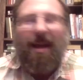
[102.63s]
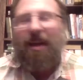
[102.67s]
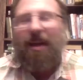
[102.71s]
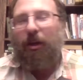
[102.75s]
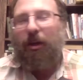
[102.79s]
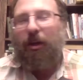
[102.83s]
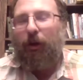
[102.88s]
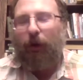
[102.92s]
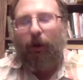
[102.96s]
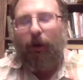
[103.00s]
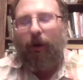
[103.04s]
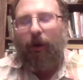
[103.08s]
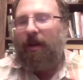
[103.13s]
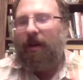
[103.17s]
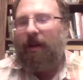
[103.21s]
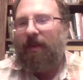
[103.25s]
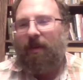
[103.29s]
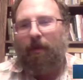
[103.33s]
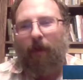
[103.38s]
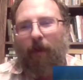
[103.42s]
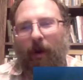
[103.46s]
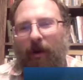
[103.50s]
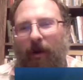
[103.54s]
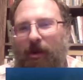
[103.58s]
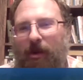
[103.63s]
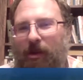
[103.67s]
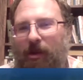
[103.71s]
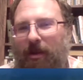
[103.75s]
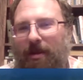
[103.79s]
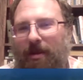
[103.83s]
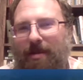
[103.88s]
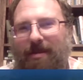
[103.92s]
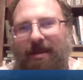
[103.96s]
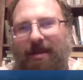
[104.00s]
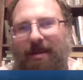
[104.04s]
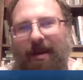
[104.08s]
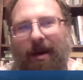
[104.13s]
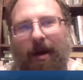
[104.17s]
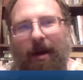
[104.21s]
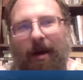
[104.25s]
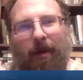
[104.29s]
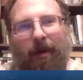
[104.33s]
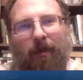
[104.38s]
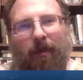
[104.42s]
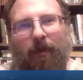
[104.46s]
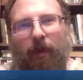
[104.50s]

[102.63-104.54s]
could at the margins, um,